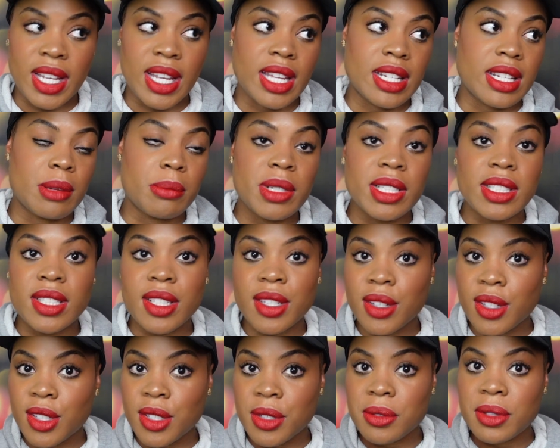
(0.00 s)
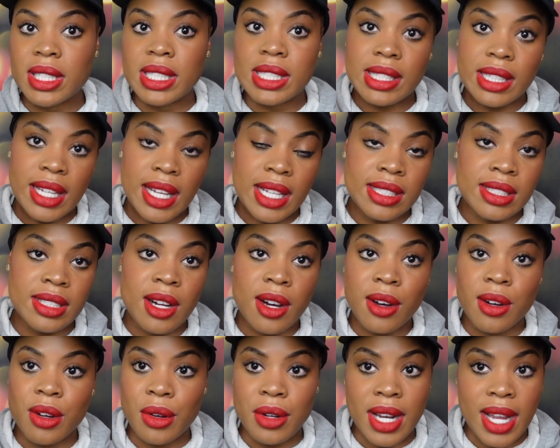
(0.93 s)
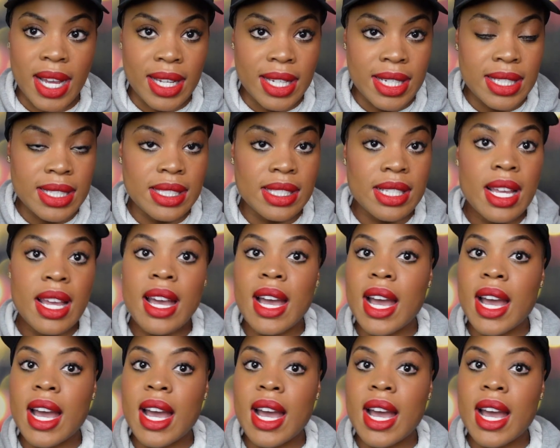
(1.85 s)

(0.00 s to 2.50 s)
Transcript: And let me tell you, this lasted all night.